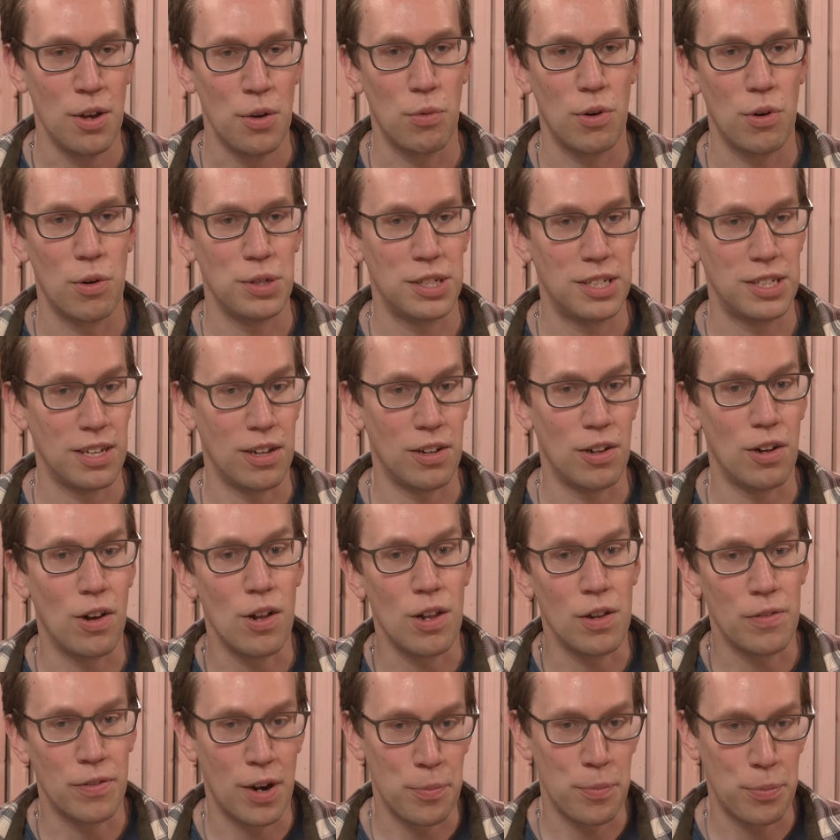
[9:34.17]
where we sell all
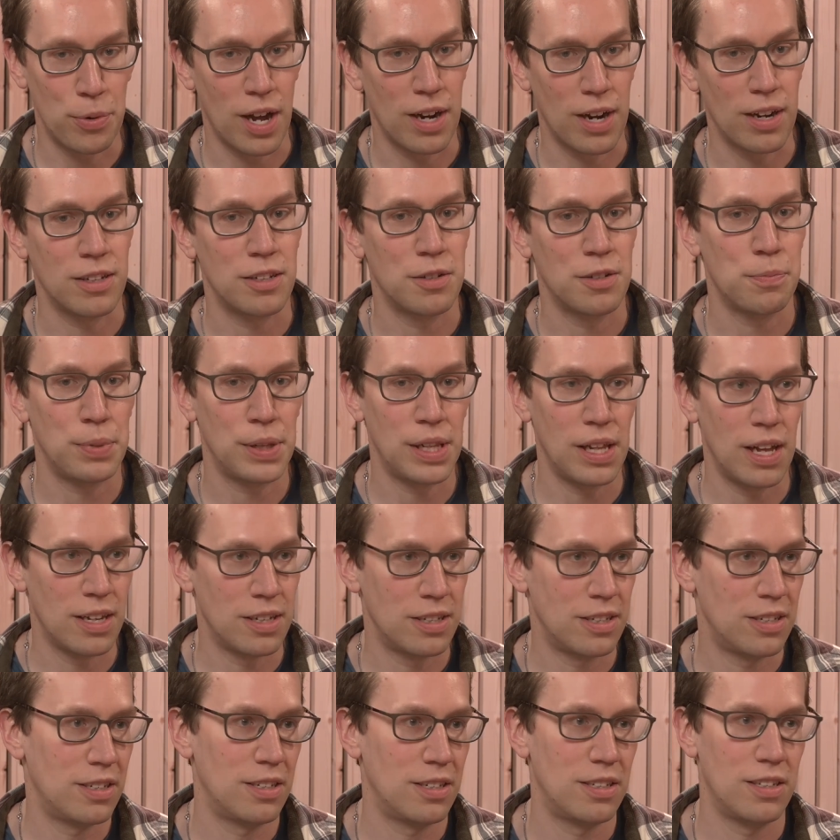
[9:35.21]
of our products
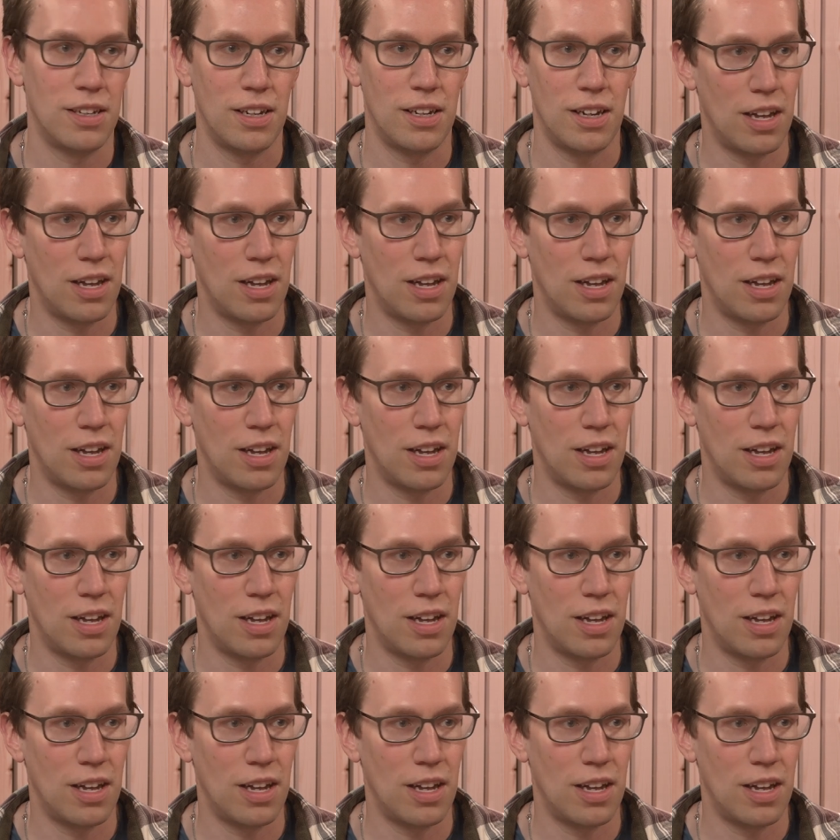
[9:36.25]
plus